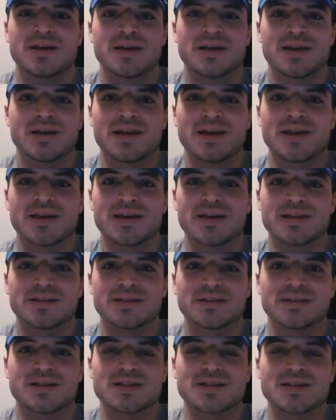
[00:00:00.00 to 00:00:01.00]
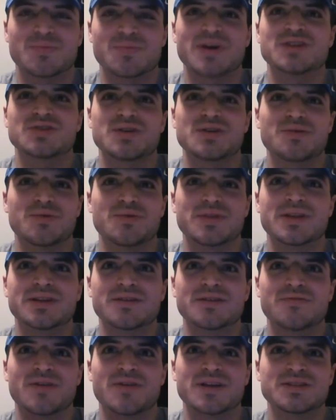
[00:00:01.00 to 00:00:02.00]
And especially with the
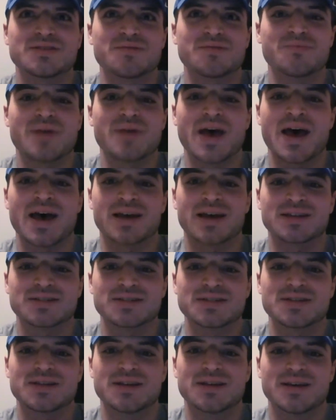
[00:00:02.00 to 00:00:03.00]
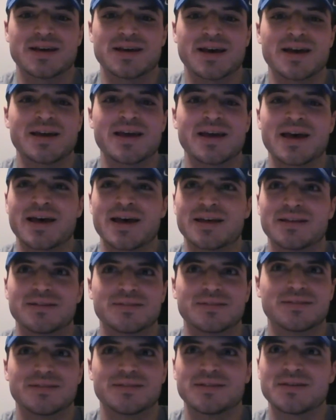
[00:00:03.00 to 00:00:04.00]
defensive backs, the
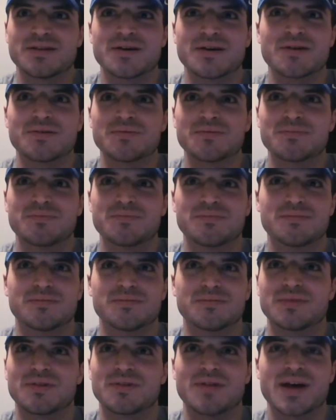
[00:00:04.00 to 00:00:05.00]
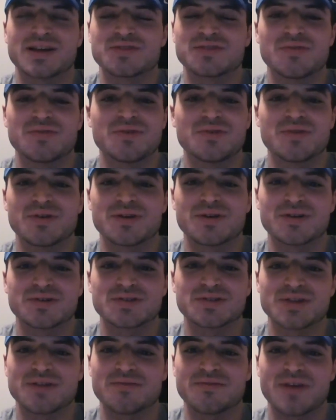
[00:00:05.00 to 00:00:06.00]
last few
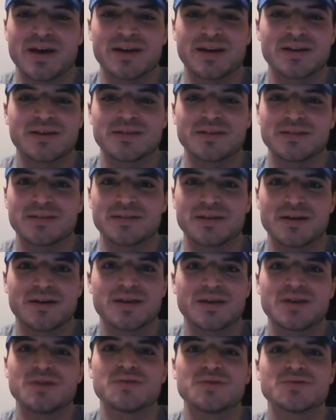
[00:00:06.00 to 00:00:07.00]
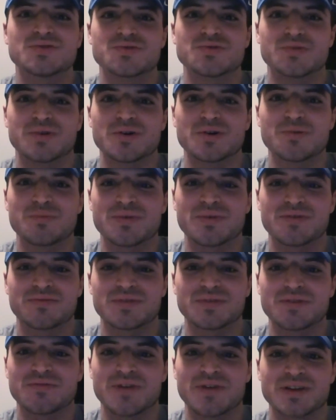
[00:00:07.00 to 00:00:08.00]
years I've had a huge group
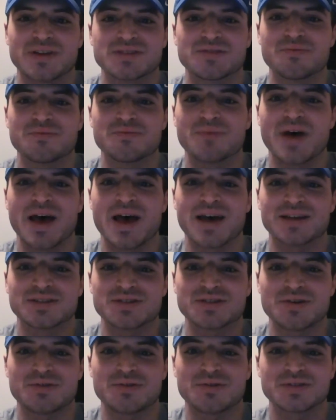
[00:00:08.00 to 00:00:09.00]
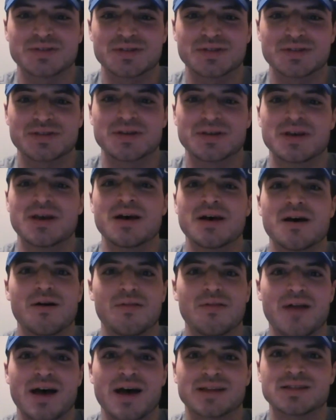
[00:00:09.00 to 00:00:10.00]
of defensive backs. So it's a
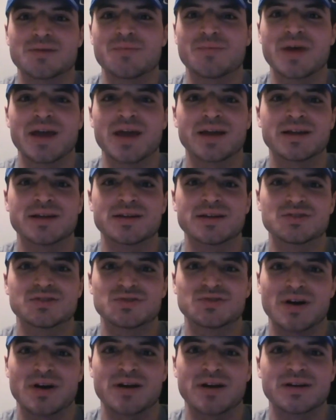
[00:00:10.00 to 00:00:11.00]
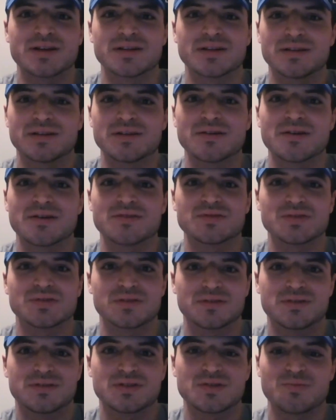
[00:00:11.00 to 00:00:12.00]
lot to manage, trying to, you know,
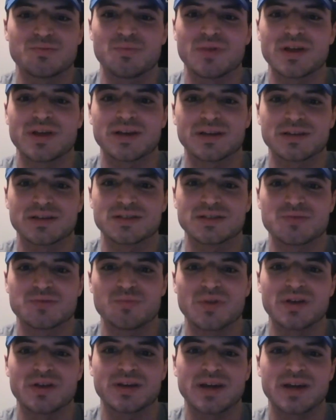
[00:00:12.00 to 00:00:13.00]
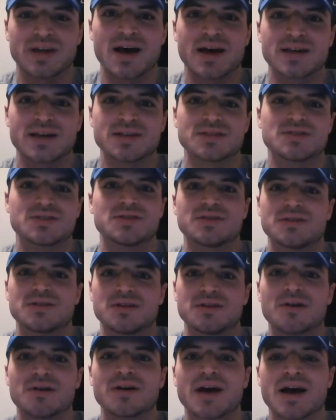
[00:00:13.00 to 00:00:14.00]
split guys,
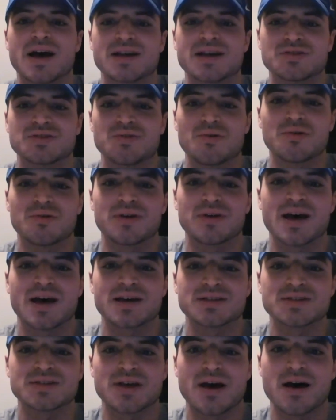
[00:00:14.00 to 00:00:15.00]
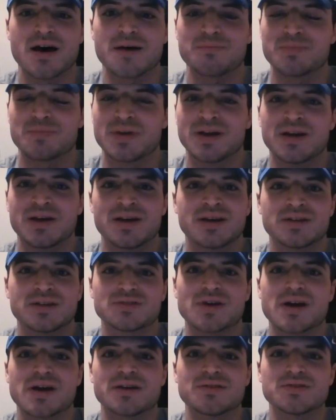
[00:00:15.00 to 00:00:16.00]
young guys and old guys up,
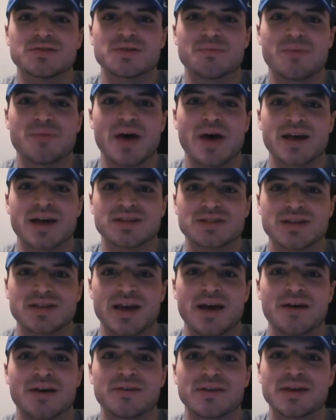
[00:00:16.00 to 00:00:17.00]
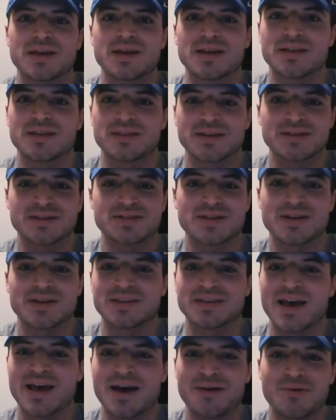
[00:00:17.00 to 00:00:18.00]
try to do some pass scally, things like
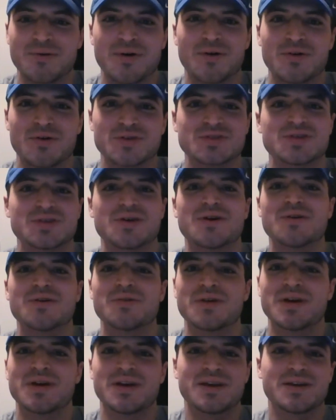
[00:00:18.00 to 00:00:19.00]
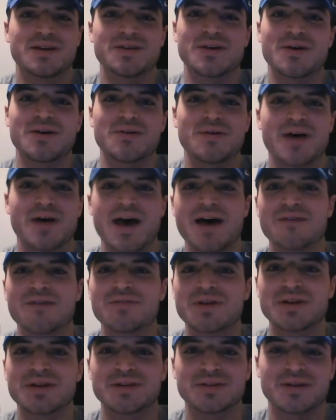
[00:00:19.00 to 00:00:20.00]
that, while also, you know,
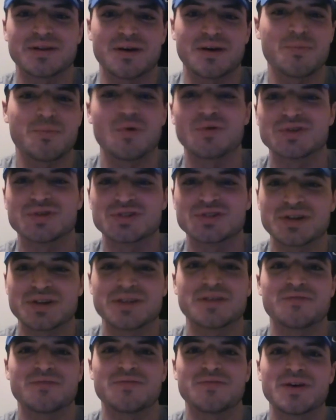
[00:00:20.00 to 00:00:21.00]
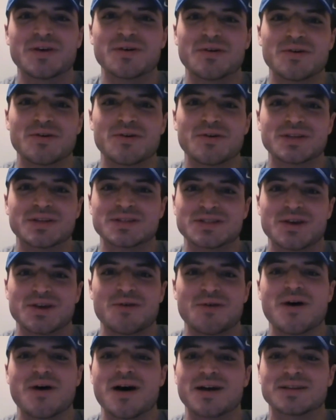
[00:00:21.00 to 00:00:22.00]
having a portion of the field and
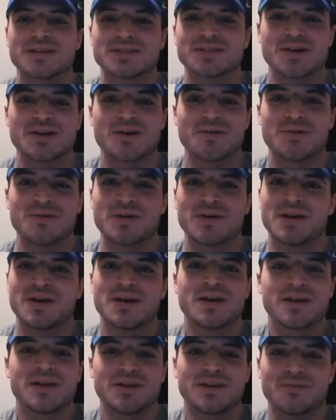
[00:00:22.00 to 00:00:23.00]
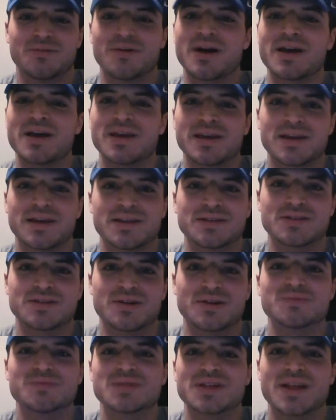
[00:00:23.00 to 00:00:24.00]
so on. So you're right. In
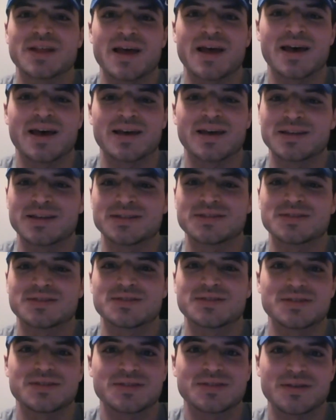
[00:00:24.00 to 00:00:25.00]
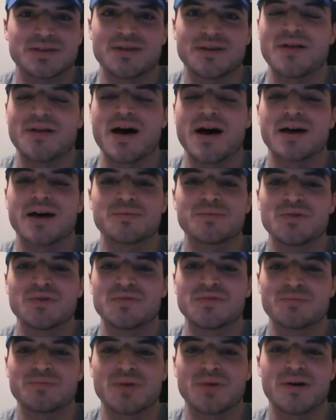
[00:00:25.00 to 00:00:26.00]
terms of that, it's a lot of
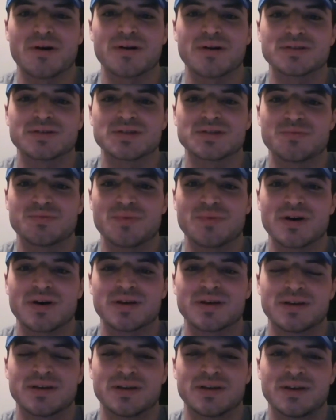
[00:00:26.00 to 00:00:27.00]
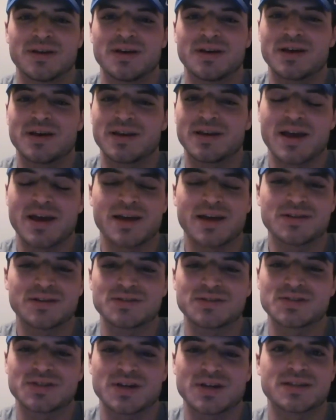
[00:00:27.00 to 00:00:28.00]
moving parts, but again,
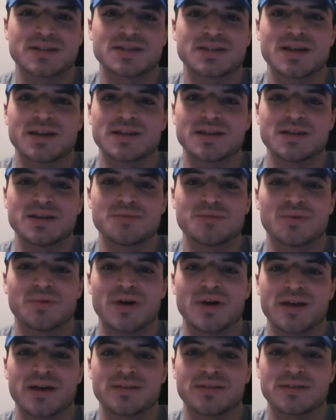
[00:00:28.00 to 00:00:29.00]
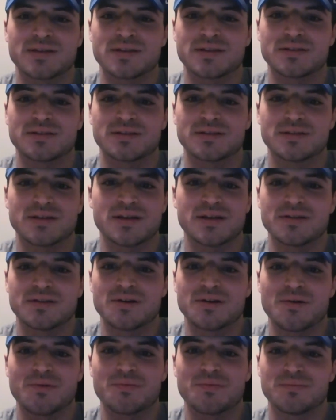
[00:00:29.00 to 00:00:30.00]
you just got to take a deep breath and
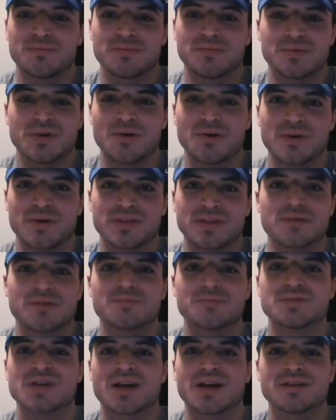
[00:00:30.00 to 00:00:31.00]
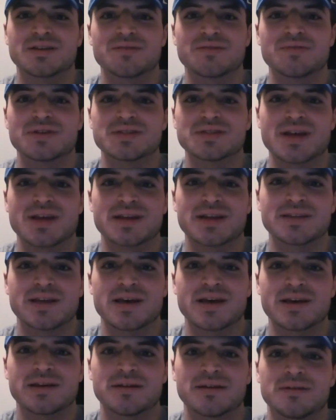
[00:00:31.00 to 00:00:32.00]
know what the objective is that
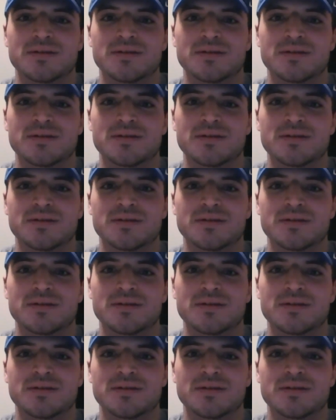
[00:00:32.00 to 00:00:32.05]
day.